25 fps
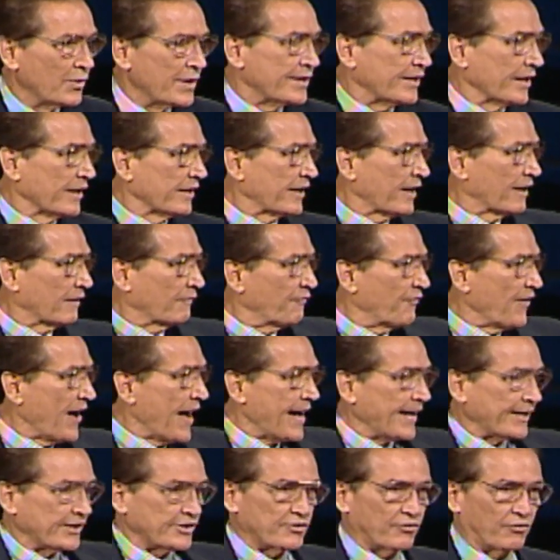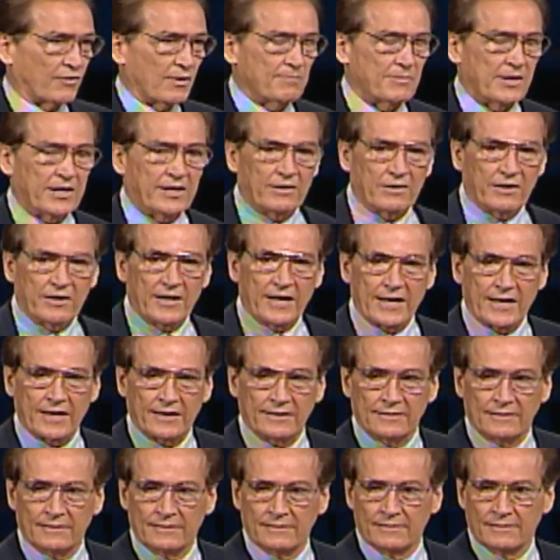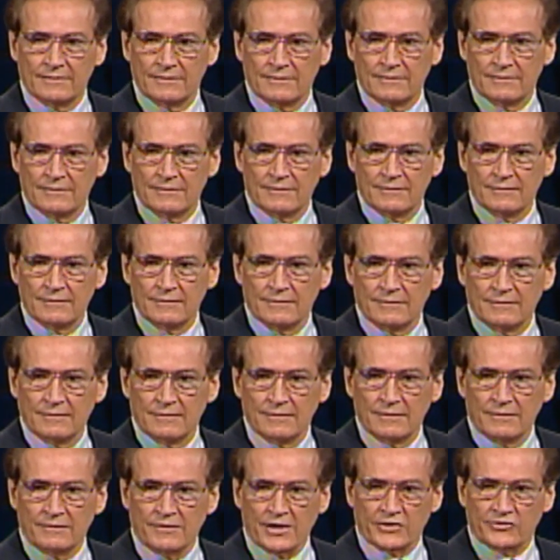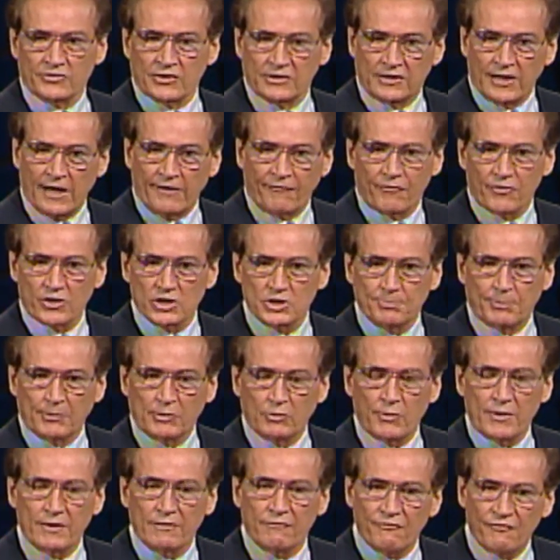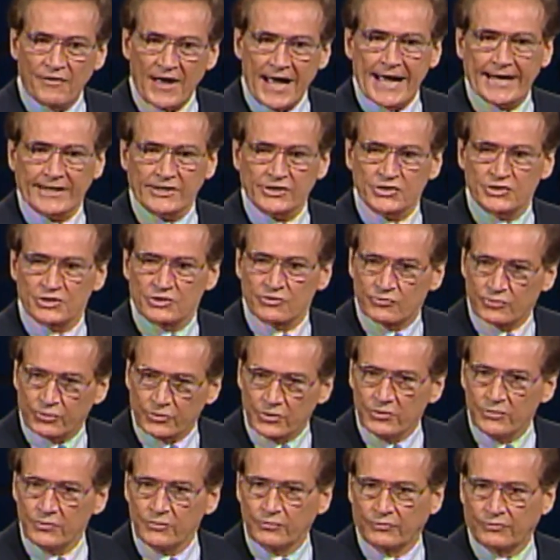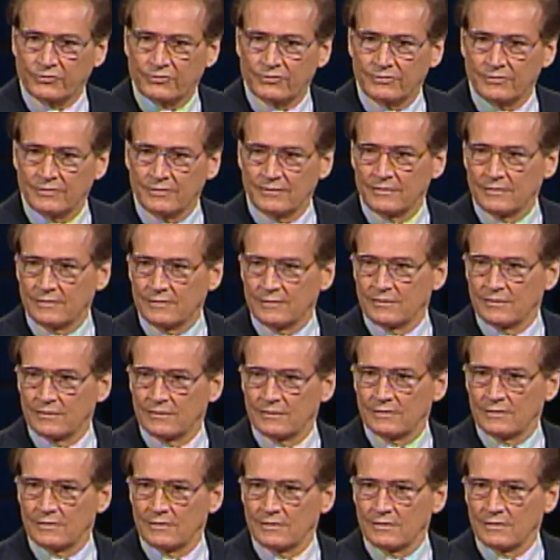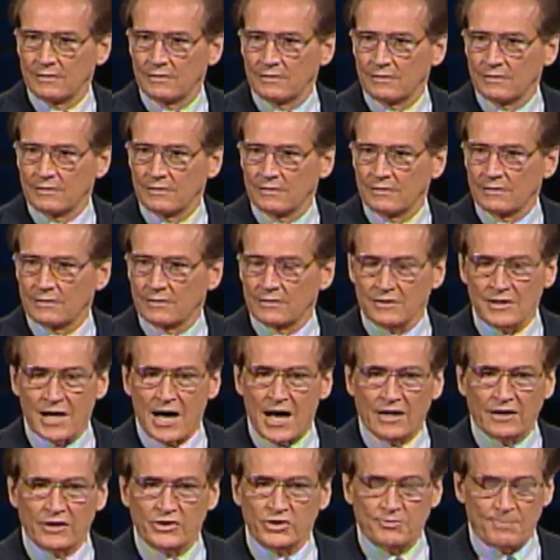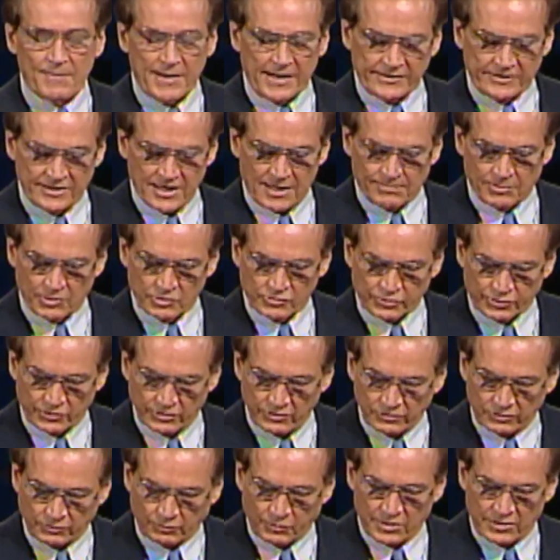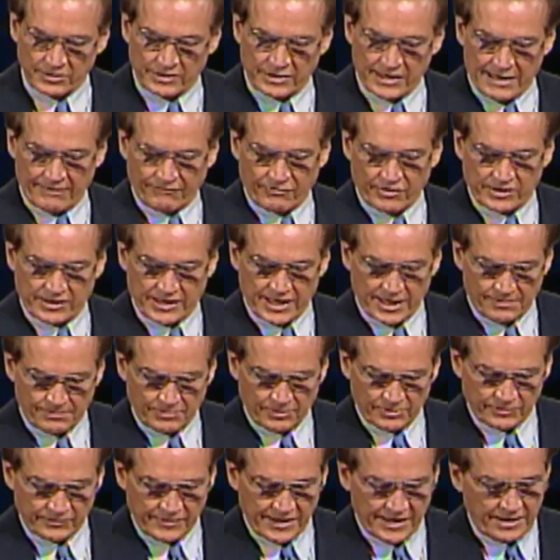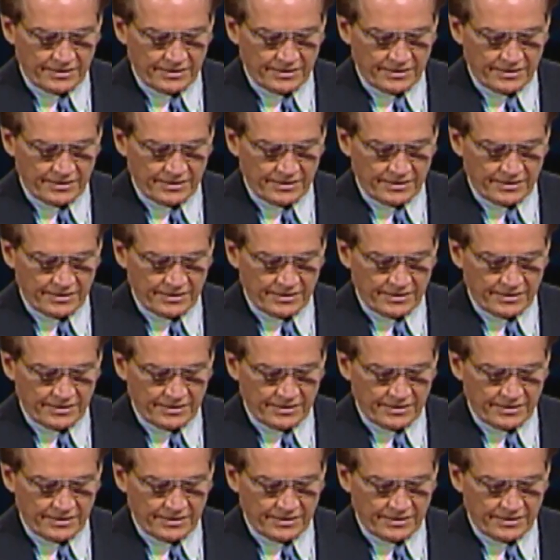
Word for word: We can get facts from the internet. There's a difference between facts and truth. Knowledge may double. Truth will never double.